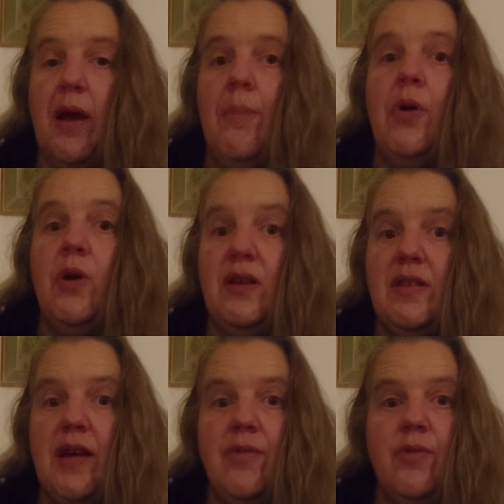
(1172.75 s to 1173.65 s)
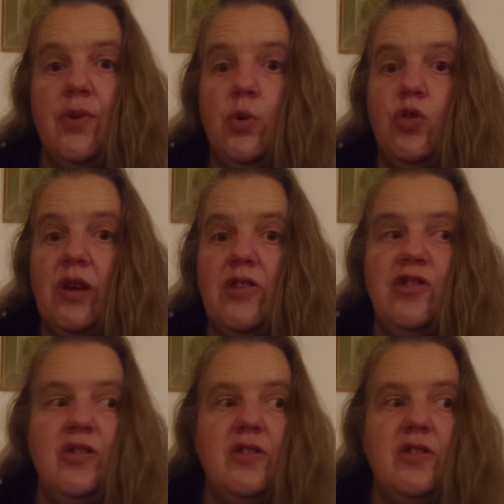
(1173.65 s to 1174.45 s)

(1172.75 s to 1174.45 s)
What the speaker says: our bodies have a filtration